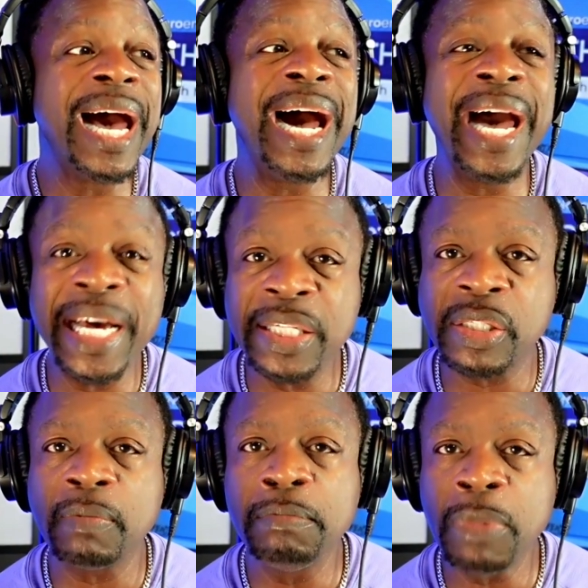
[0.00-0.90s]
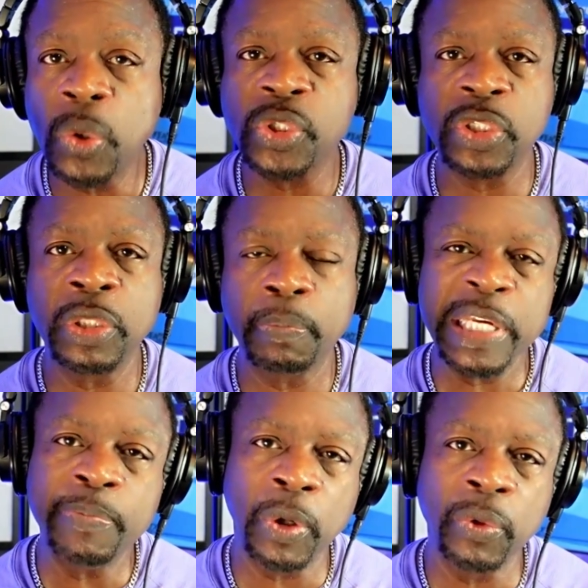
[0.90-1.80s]
as most of the
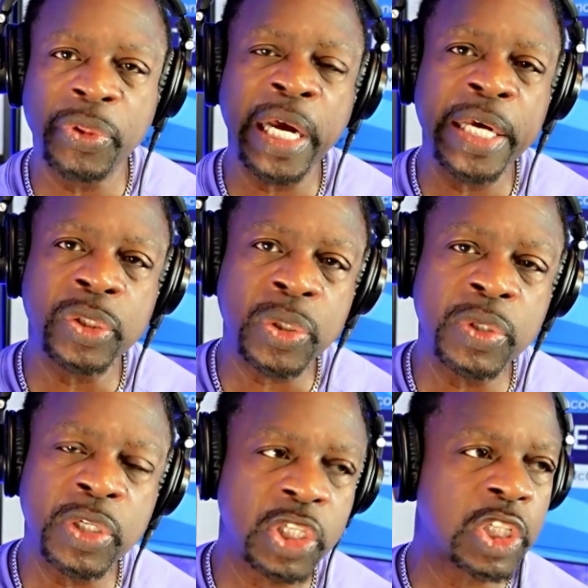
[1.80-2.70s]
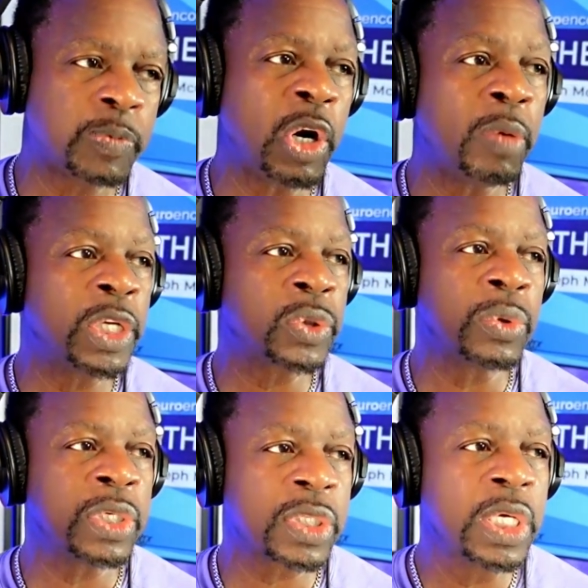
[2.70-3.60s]
people that I do this experiment or
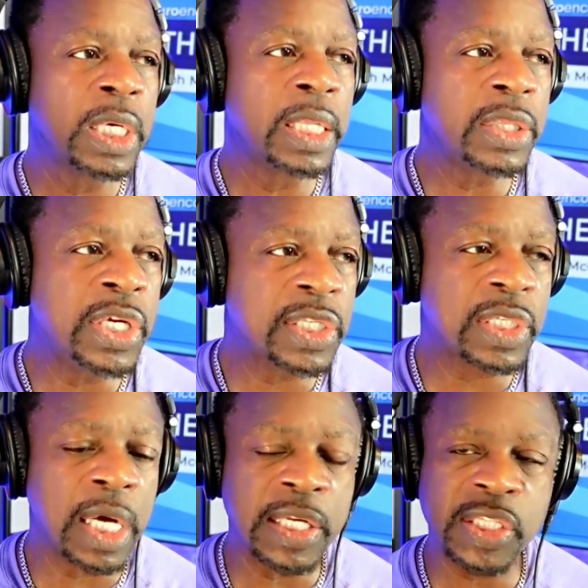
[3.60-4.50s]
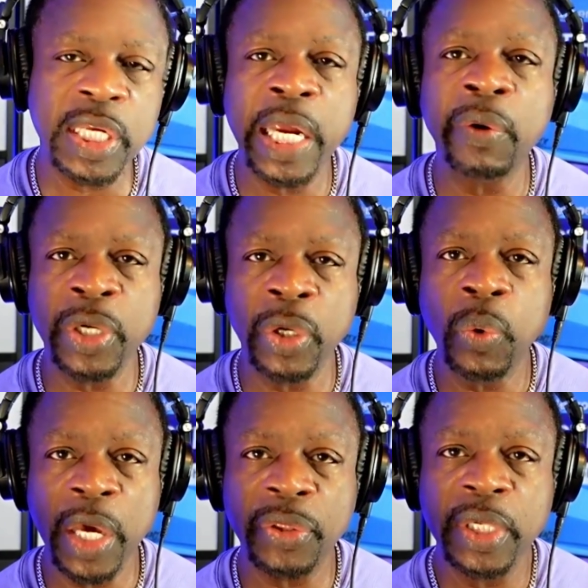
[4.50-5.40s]
this scenario with.